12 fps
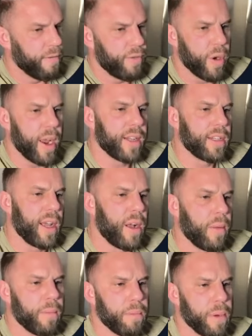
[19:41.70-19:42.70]

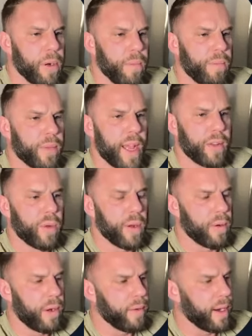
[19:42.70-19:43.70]
4xl, boom, that's
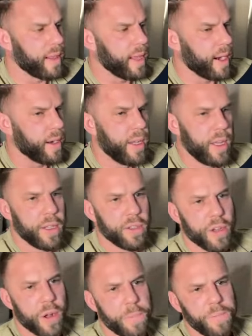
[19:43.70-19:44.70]
what we want right there.
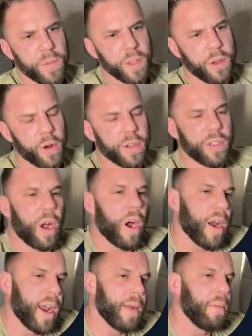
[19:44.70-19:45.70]
So notice
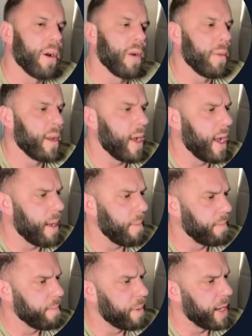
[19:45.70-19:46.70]
our hamburger uh,
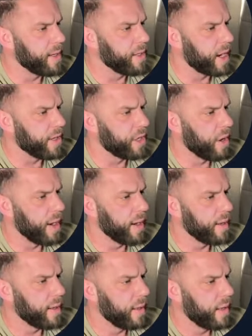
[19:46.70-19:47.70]
button's not
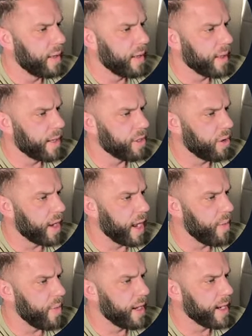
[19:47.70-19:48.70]
showing. That's
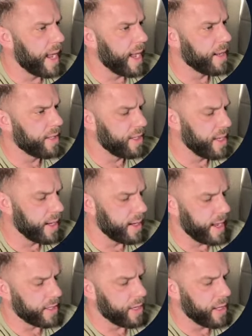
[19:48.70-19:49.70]
okay. We can add a Z
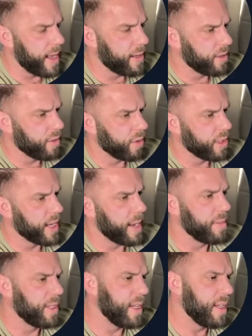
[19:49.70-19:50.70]
index to that. Switch
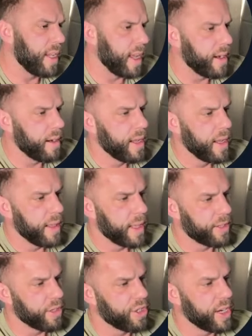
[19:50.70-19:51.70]
type Z10.
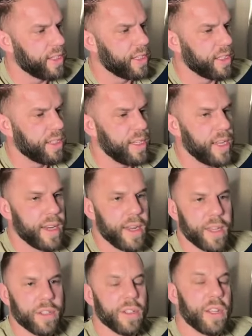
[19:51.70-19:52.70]
That's going to change the Z
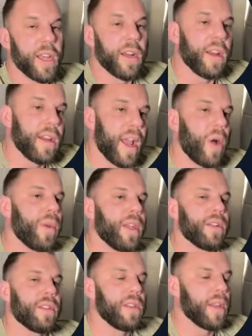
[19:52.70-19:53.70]
index to 10, and now we
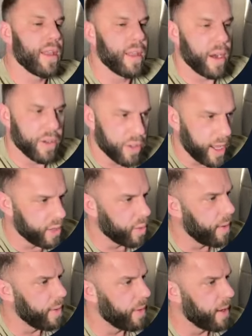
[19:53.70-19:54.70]
can see that there. So that's
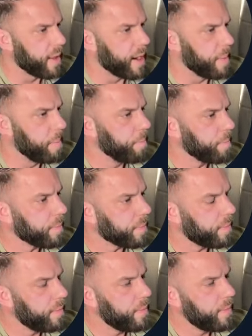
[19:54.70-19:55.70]
what we want there.
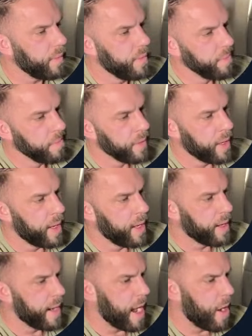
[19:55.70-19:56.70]

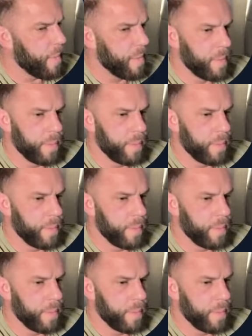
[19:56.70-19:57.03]
Now,